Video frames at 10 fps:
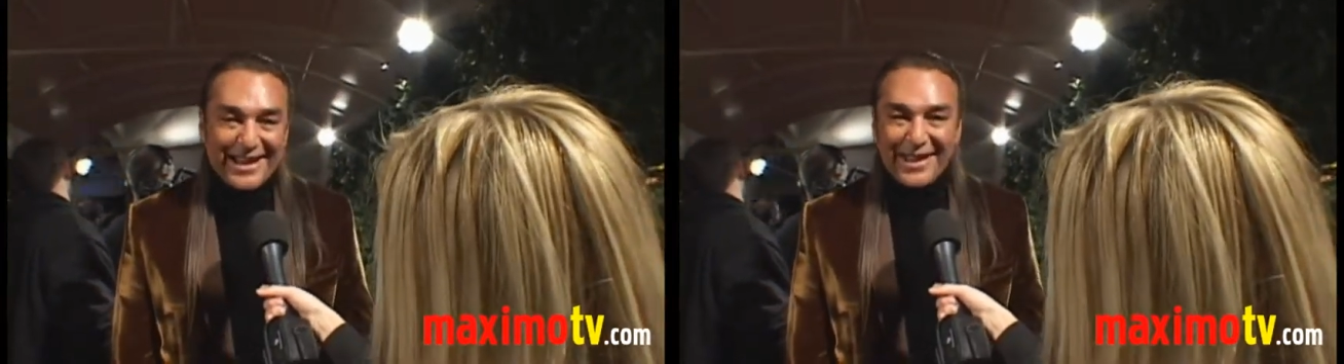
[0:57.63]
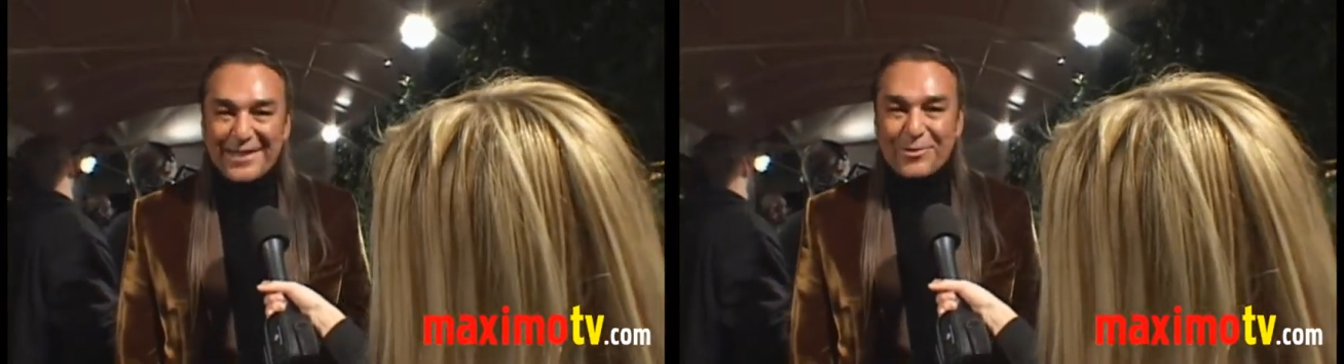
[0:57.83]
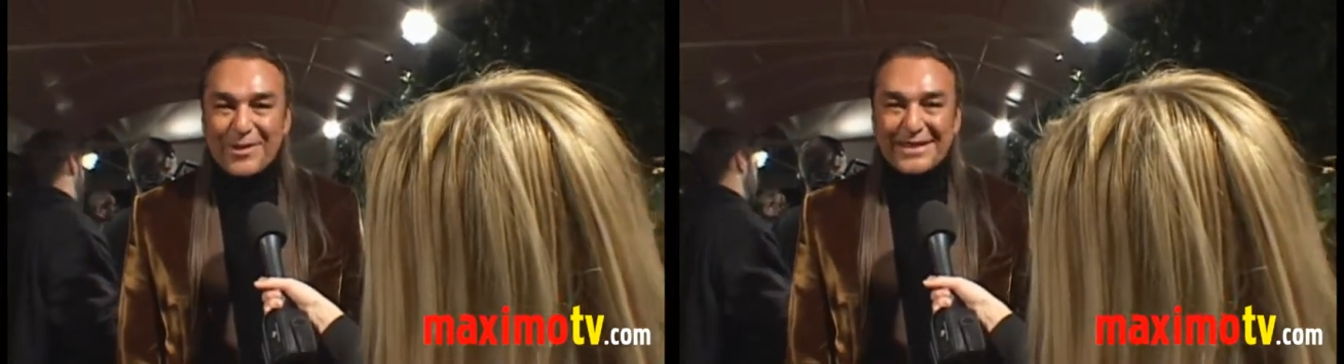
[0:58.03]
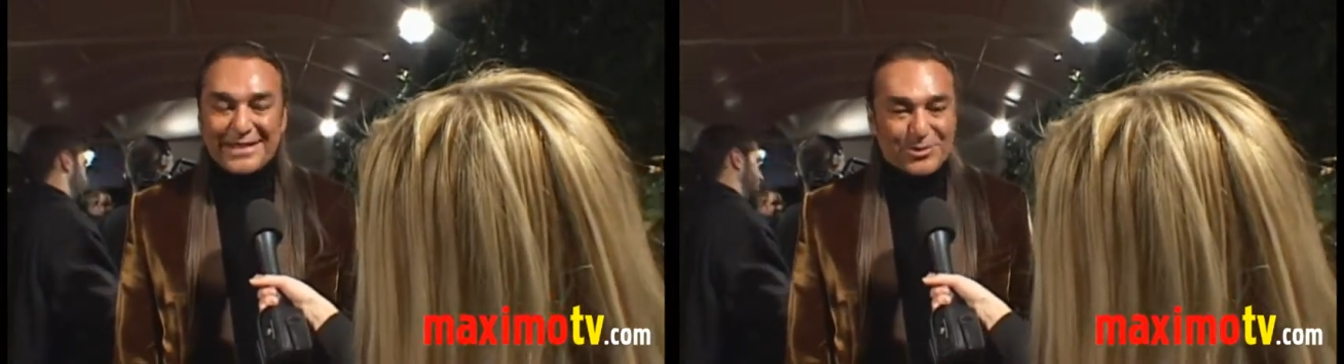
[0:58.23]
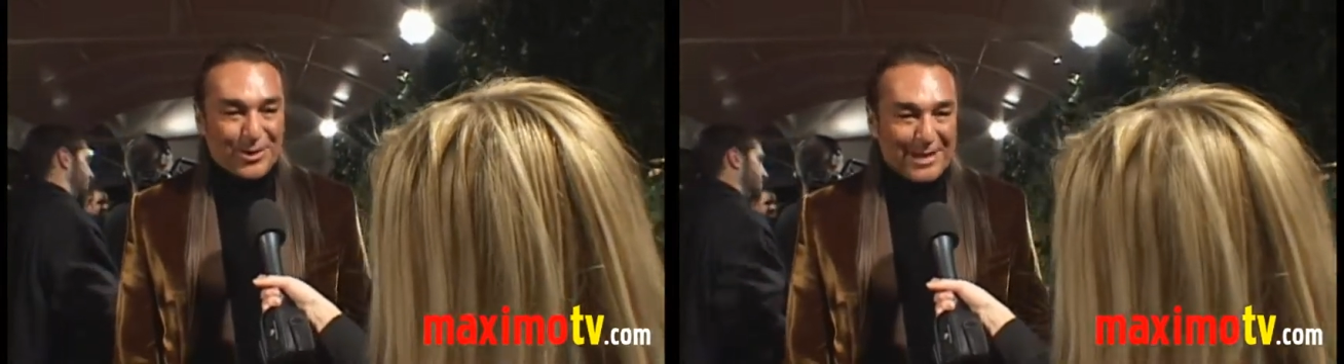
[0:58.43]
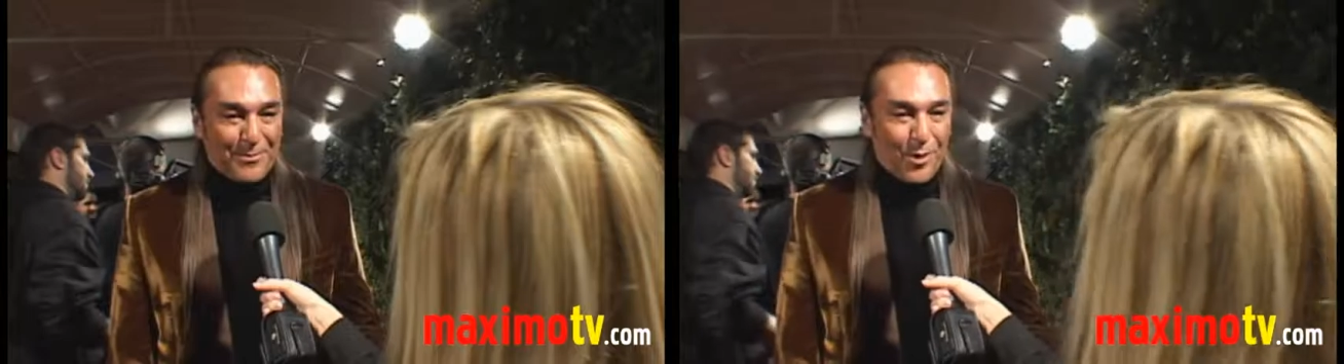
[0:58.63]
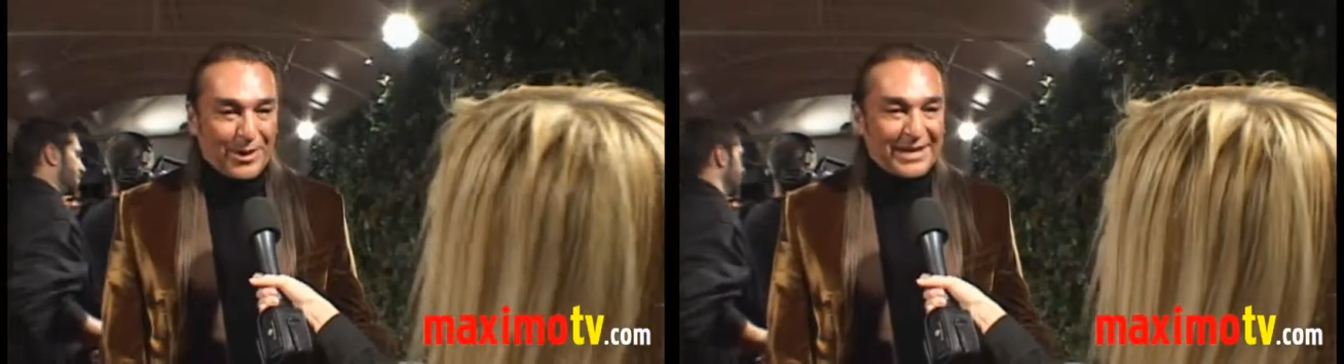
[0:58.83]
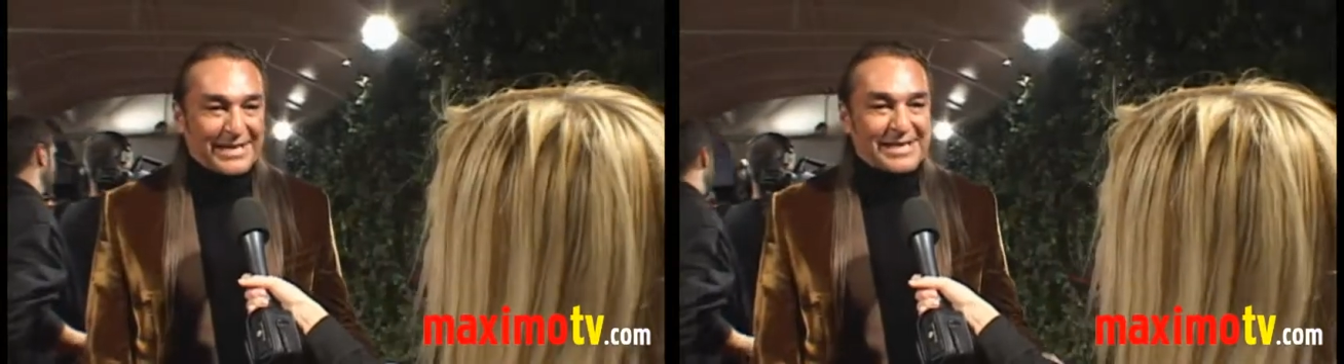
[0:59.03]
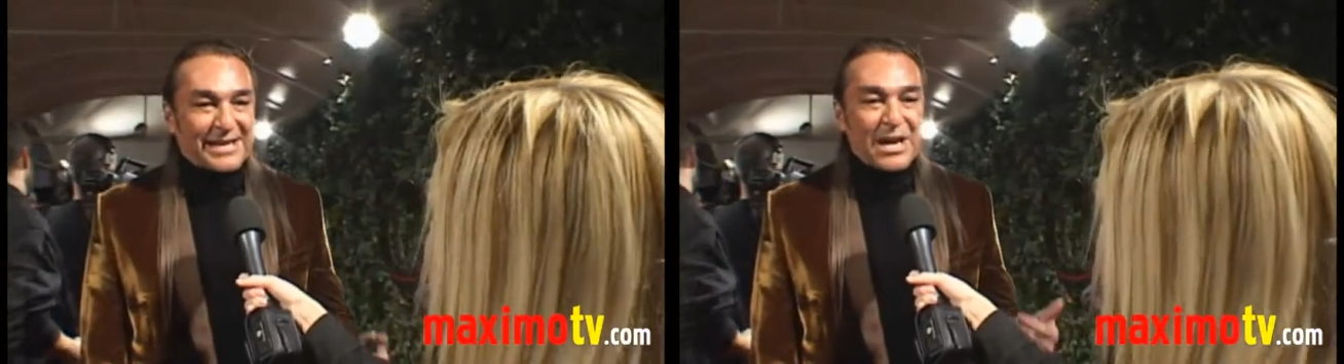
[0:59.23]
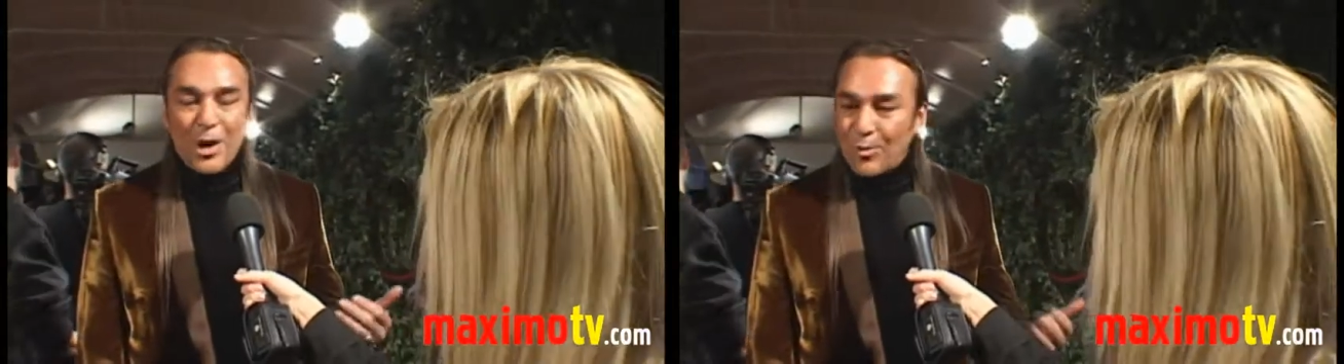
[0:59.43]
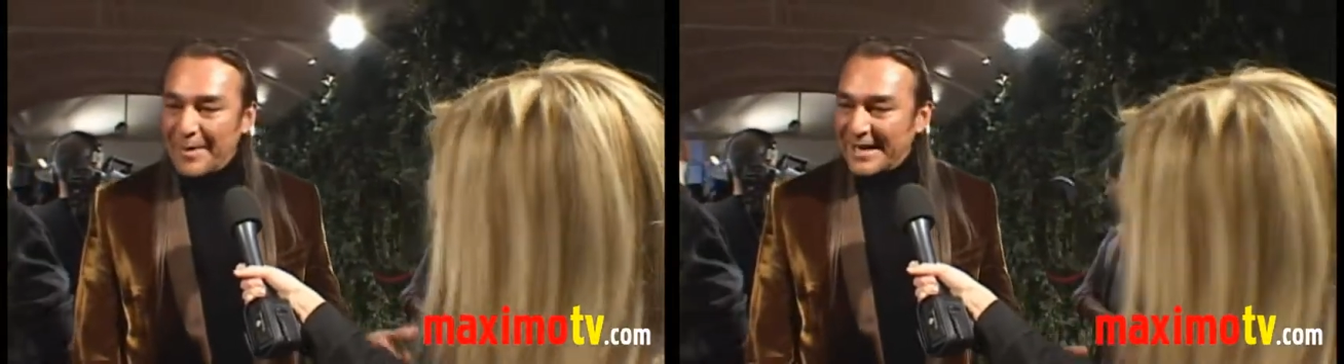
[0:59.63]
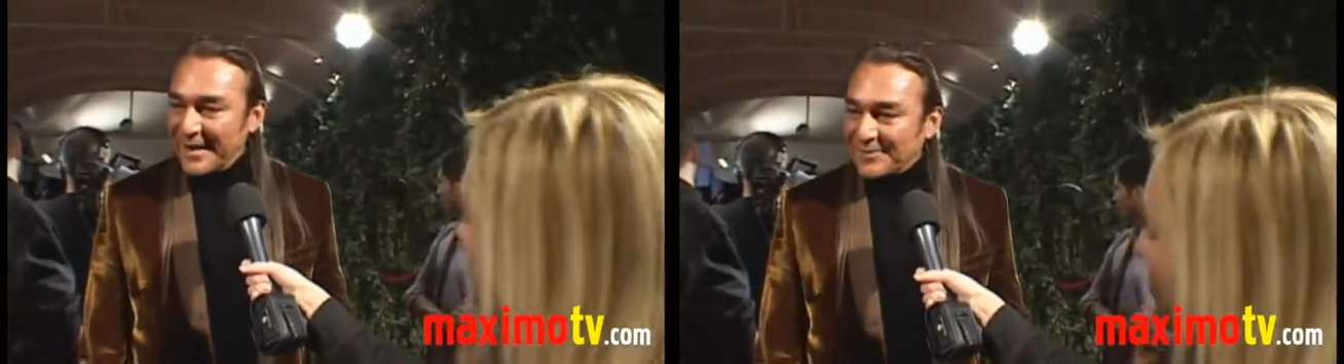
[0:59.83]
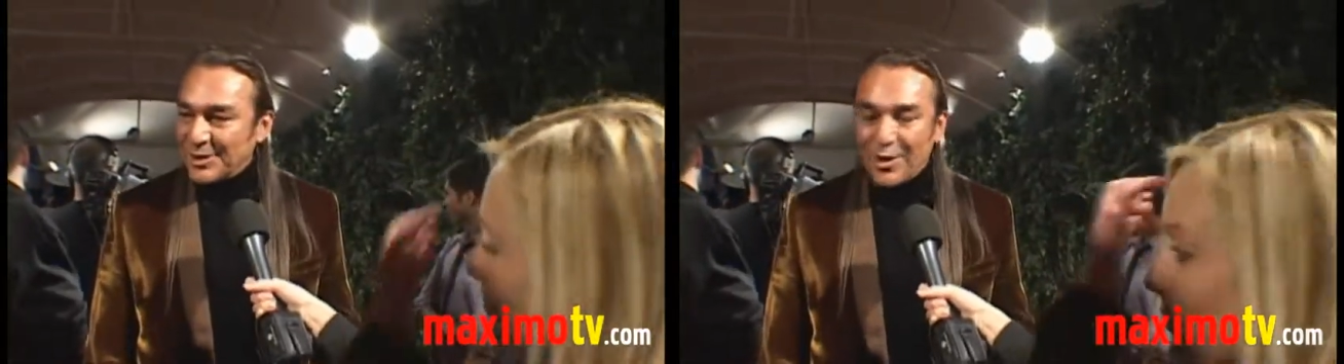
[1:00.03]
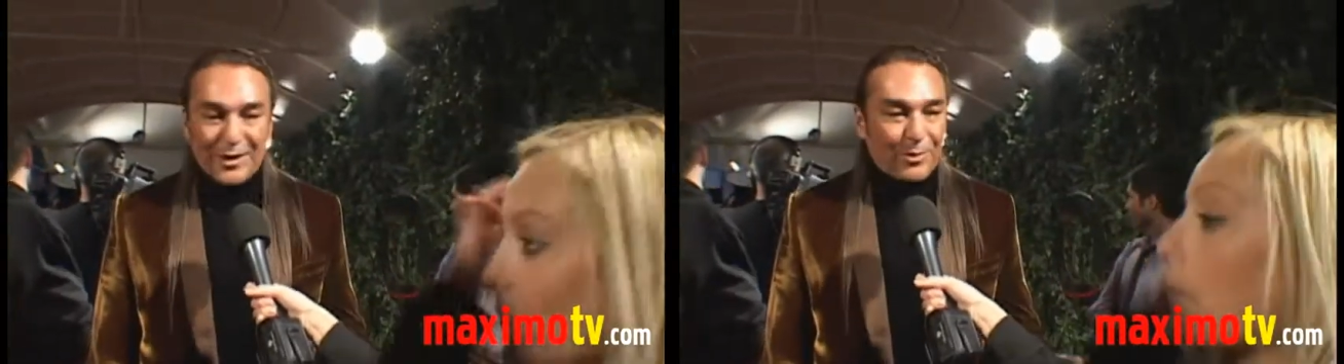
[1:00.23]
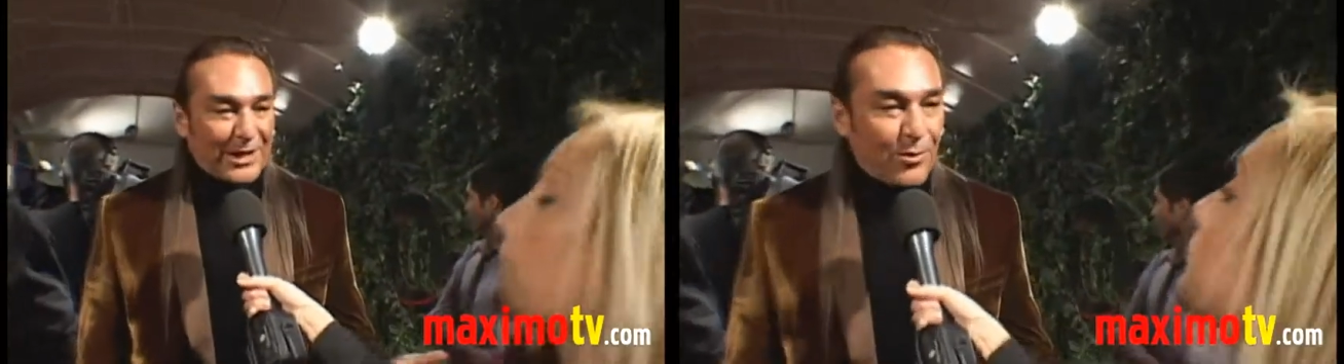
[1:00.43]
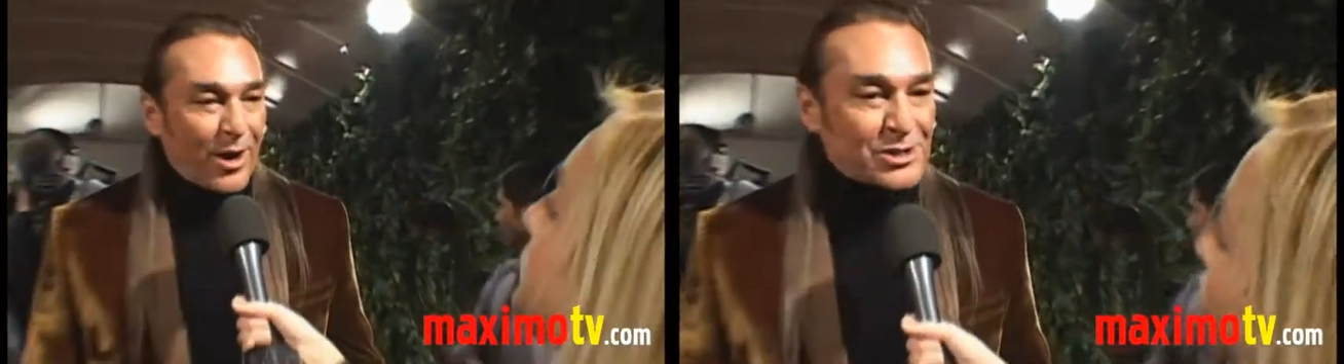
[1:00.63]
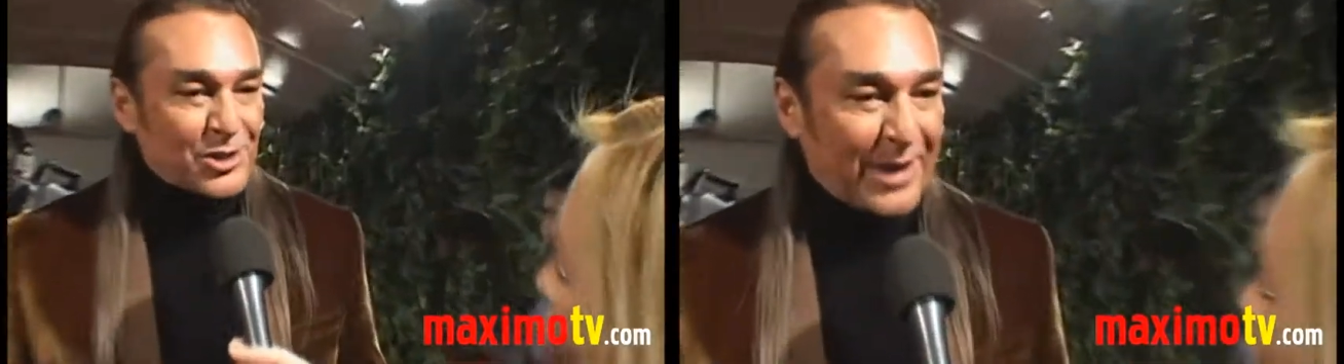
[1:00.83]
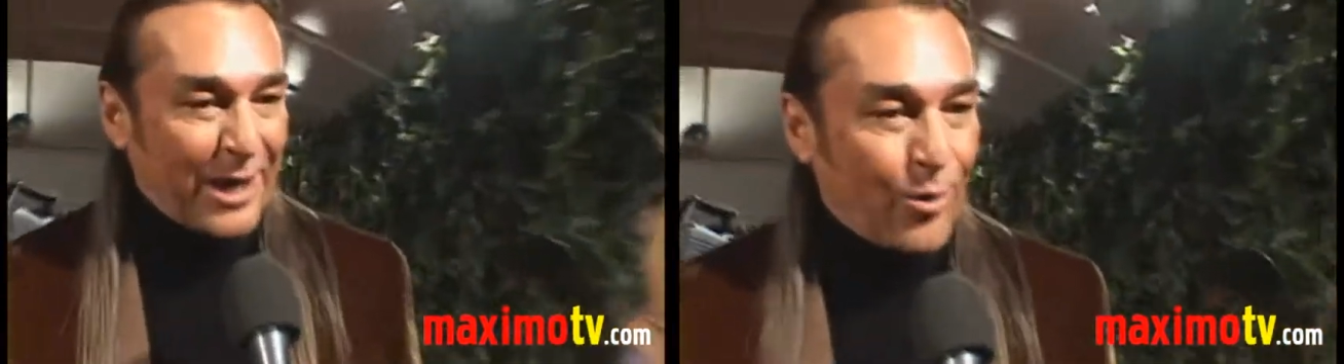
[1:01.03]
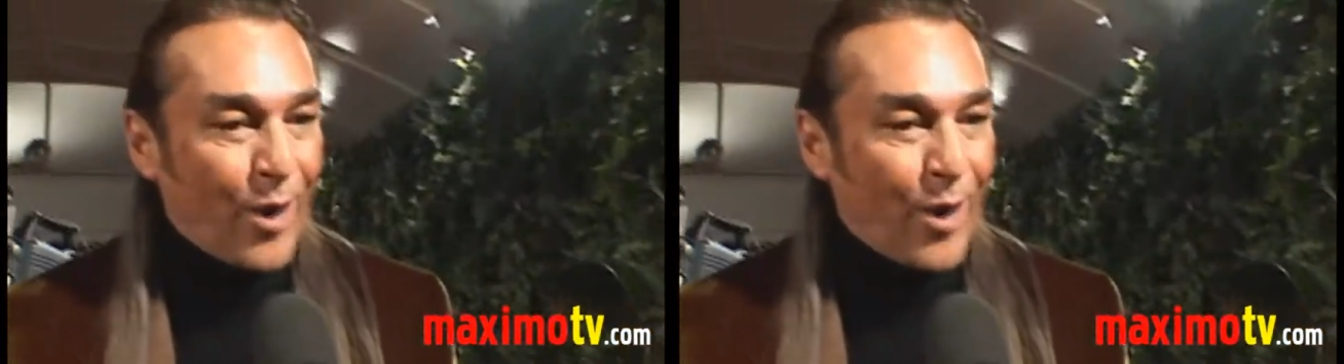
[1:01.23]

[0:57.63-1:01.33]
I think one thing that's really important is that women have to know that when they wash their hair,